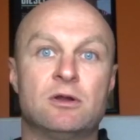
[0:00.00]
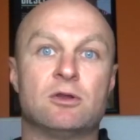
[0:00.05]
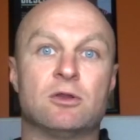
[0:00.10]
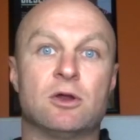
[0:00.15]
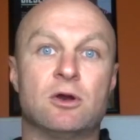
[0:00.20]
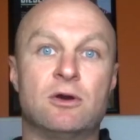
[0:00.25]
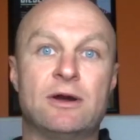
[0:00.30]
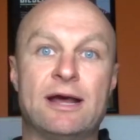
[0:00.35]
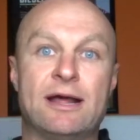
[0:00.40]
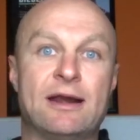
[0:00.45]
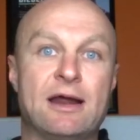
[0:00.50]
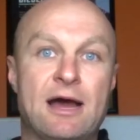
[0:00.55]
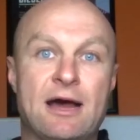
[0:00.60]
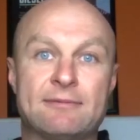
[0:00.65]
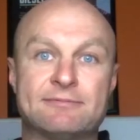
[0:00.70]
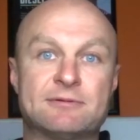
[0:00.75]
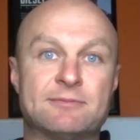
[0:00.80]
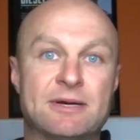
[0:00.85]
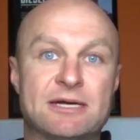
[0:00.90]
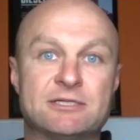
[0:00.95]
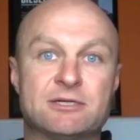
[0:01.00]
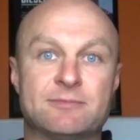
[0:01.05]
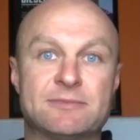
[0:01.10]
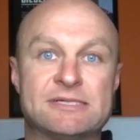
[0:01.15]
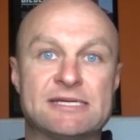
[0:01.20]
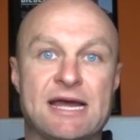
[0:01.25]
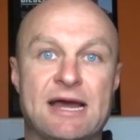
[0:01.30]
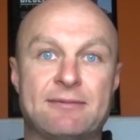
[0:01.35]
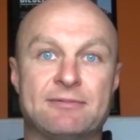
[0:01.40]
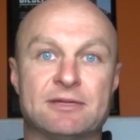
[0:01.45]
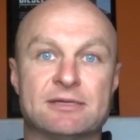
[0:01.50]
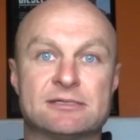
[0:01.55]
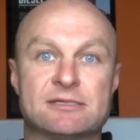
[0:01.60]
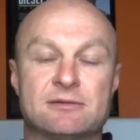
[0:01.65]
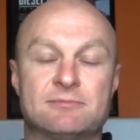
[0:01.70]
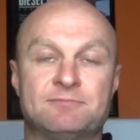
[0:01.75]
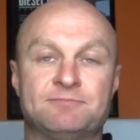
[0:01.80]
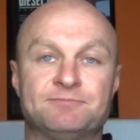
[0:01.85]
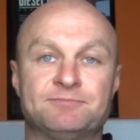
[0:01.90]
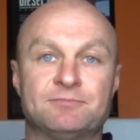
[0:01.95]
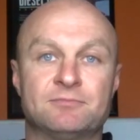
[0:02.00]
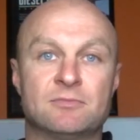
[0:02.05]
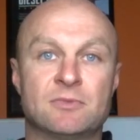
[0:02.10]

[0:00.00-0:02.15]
learn how to optimize your metabolism,